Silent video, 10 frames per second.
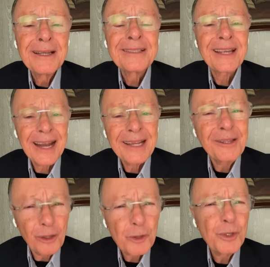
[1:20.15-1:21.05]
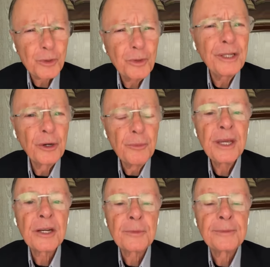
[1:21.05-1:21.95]
Did God really choose
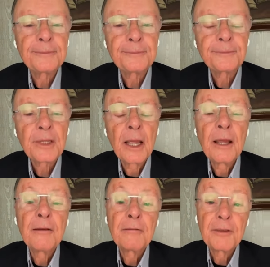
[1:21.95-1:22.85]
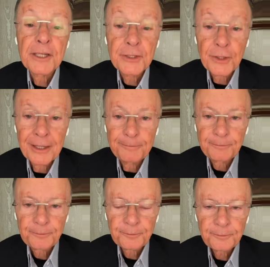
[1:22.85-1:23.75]
me? Pay attention.